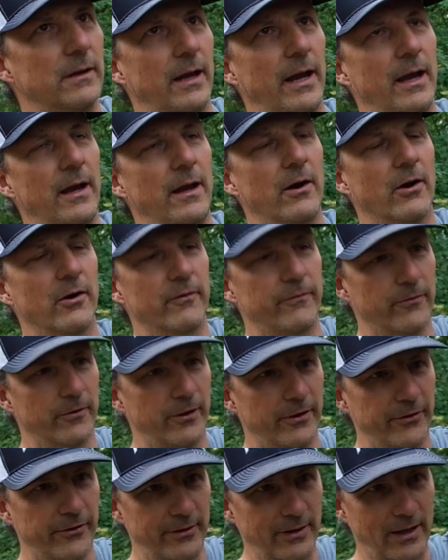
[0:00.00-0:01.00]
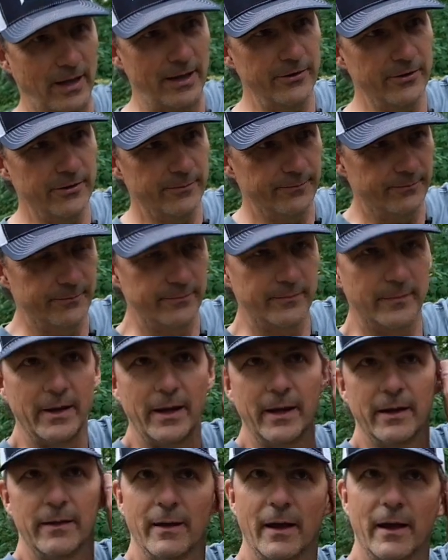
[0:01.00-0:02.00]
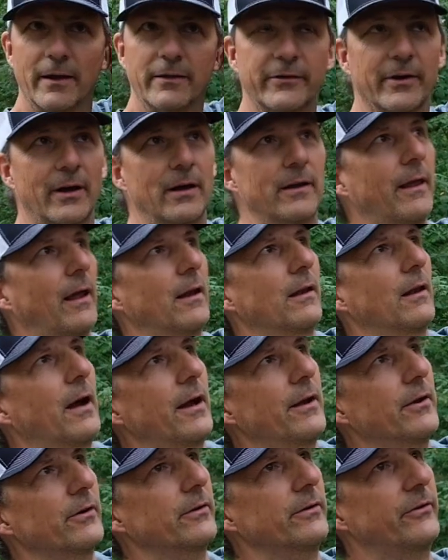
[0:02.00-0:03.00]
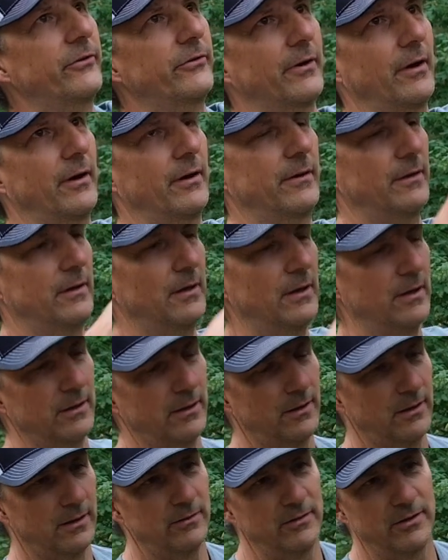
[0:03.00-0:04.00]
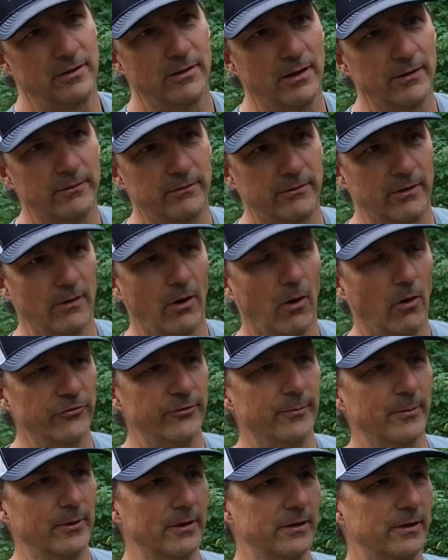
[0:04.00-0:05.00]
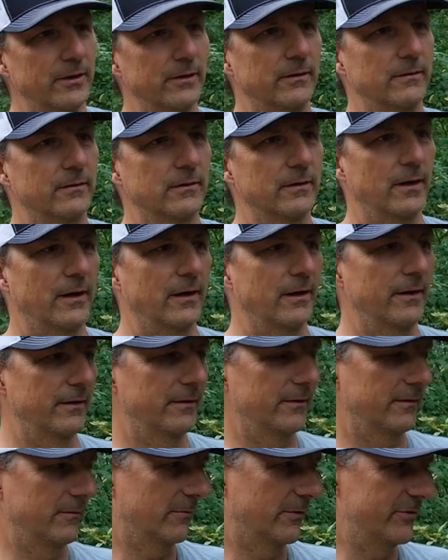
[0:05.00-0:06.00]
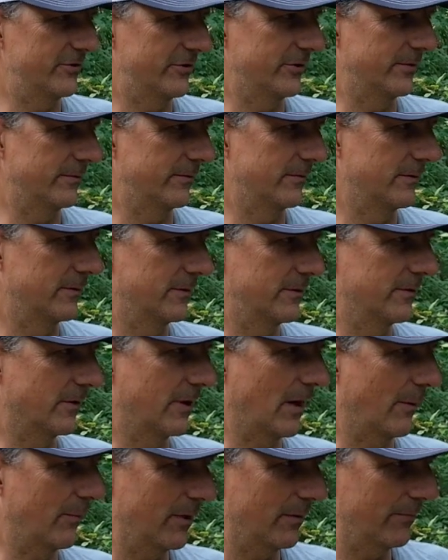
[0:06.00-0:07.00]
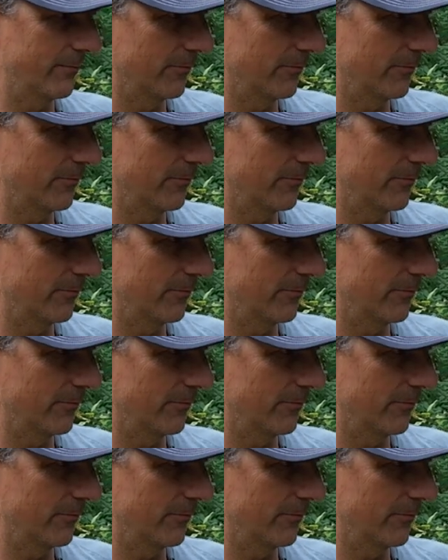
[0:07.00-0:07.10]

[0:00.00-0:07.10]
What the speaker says: AR400 liner, and that liner is it ultimately once you do a couple of